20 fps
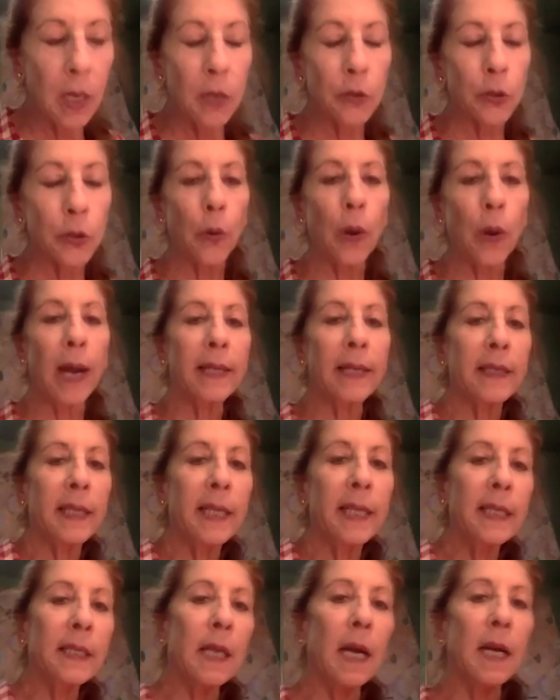So I
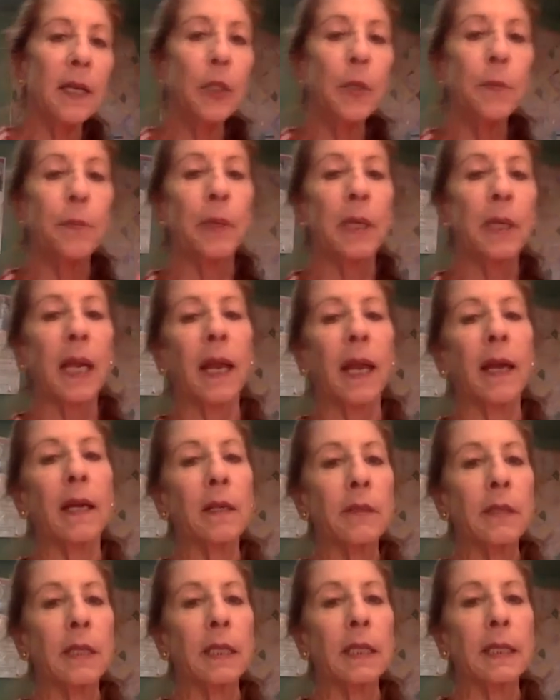think Tanya Bruguera
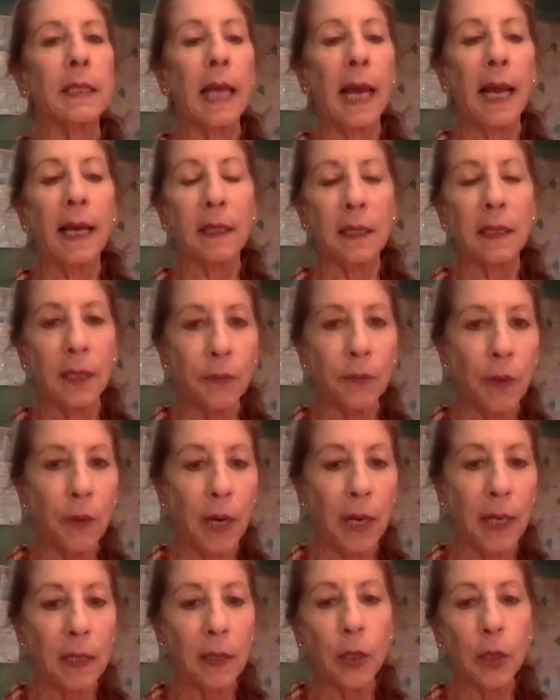is exactly right.